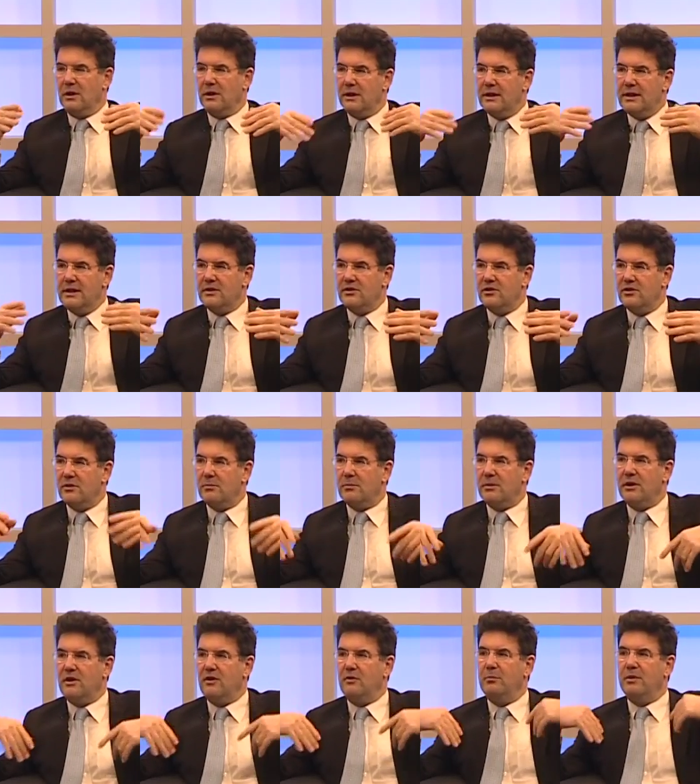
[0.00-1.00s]
leadership
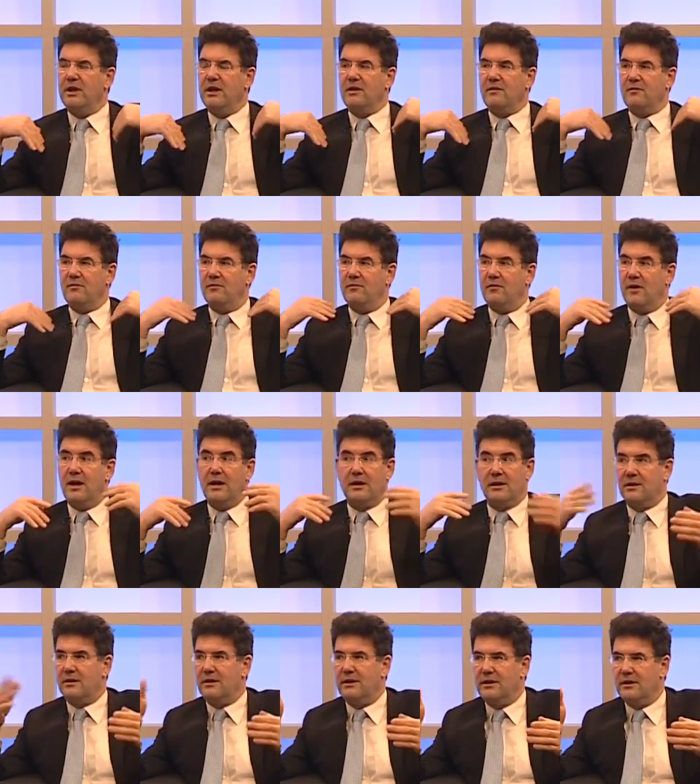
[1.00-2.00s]
is being
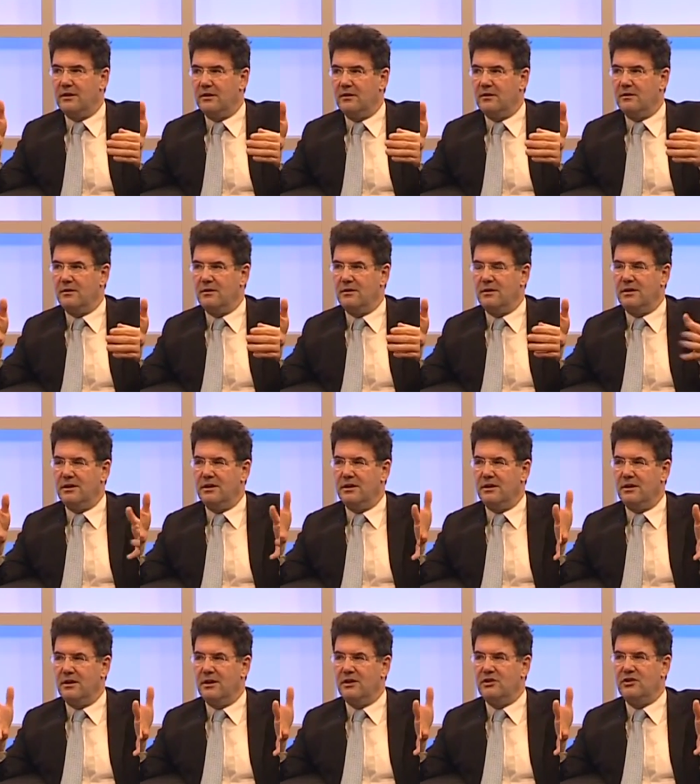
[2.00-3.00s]
violently
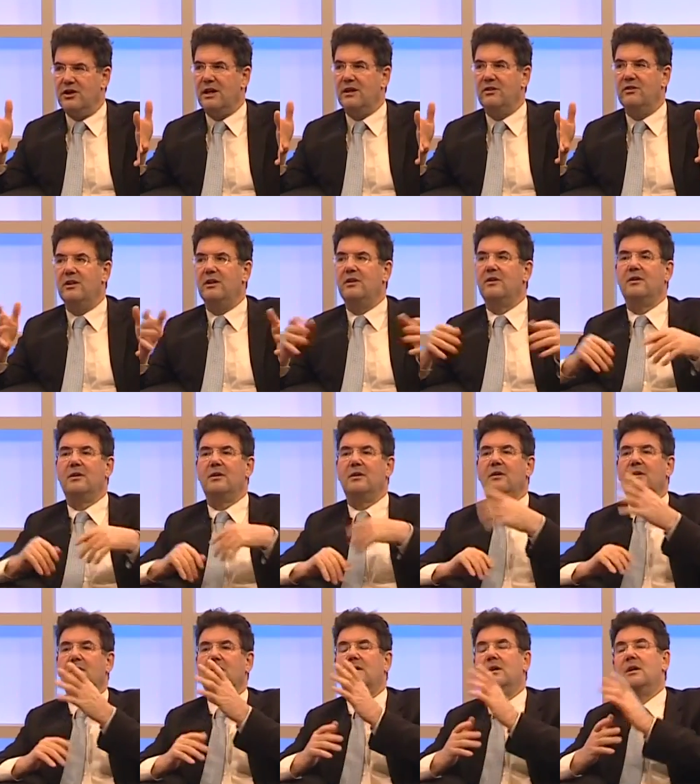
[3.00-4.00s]
ejected,
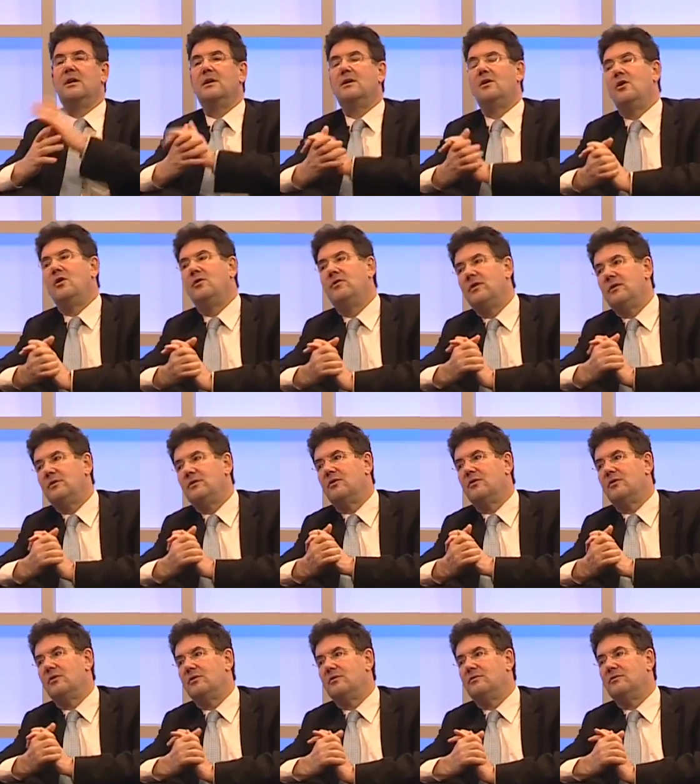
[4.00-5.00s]
often
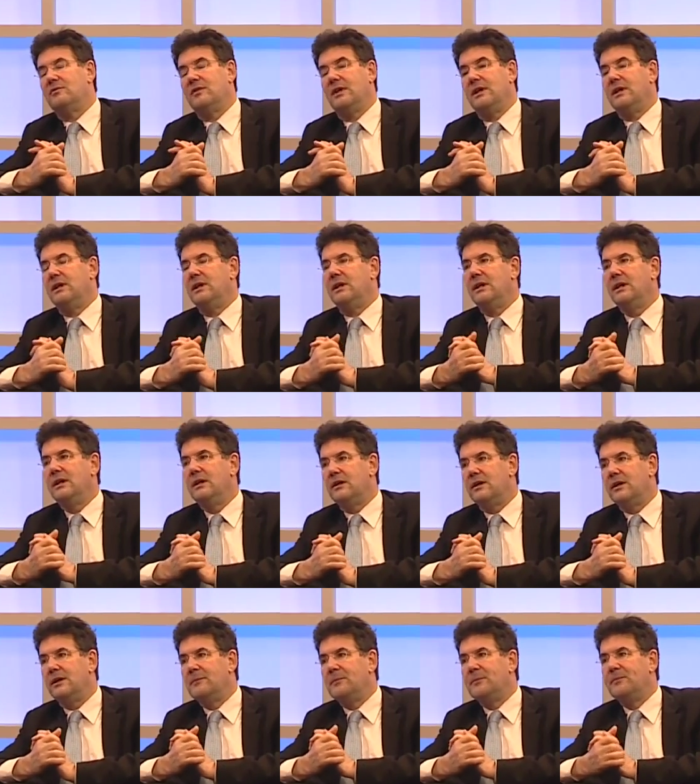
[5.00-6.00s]
sort of fairly
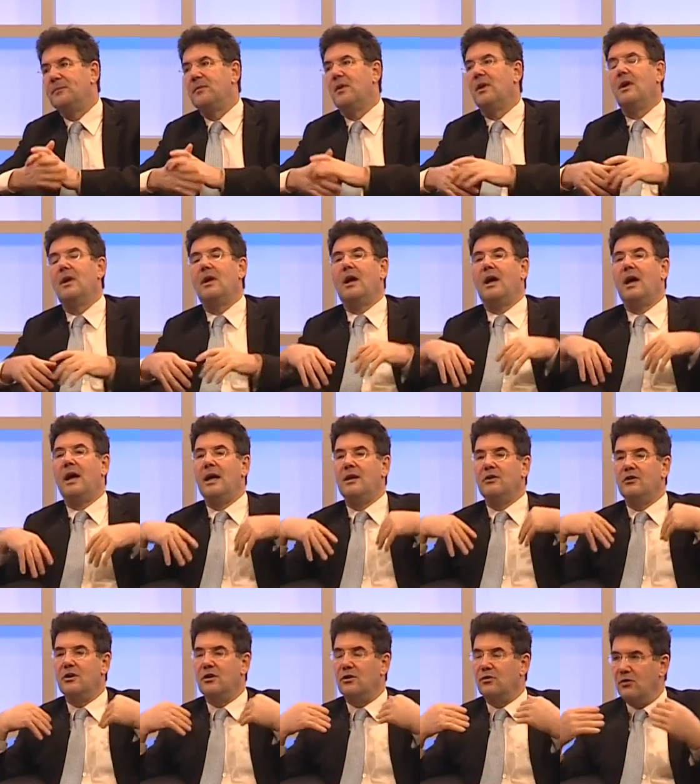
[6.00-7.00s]
illegally,
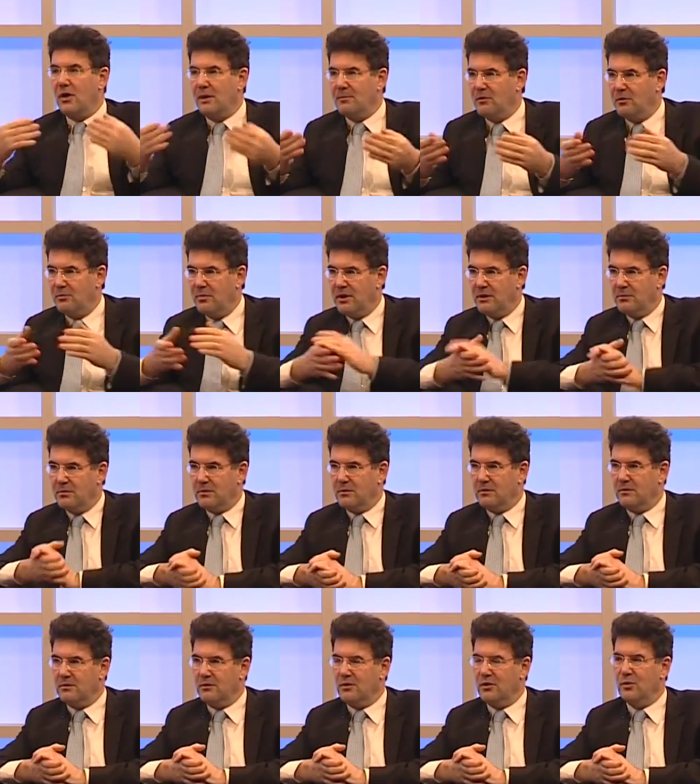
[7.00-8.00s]
and corrupt people
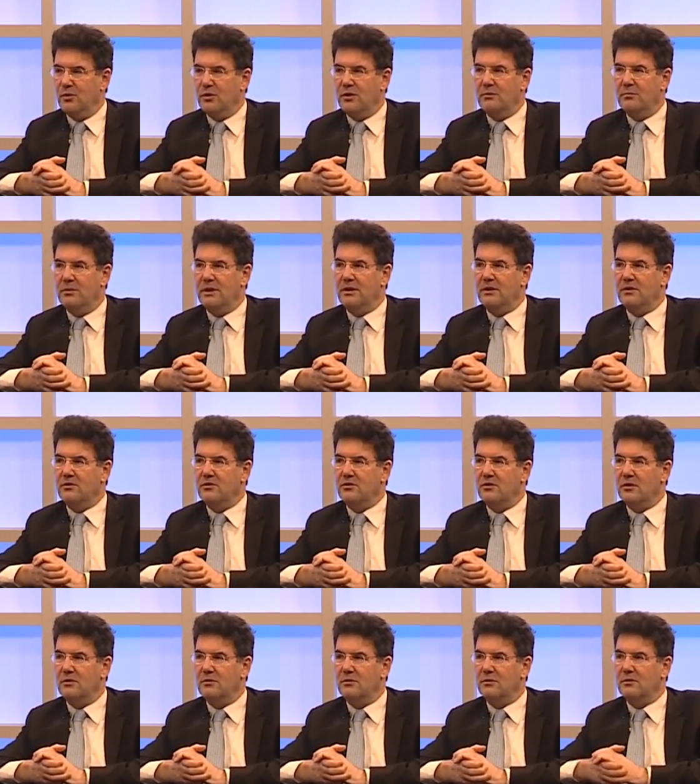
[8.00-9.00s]
who can be
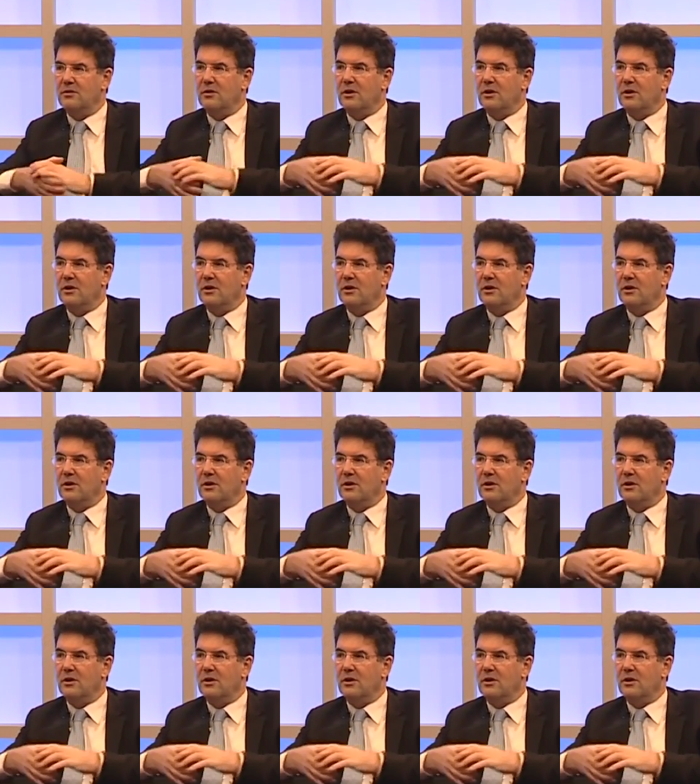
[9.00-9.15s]
controlled.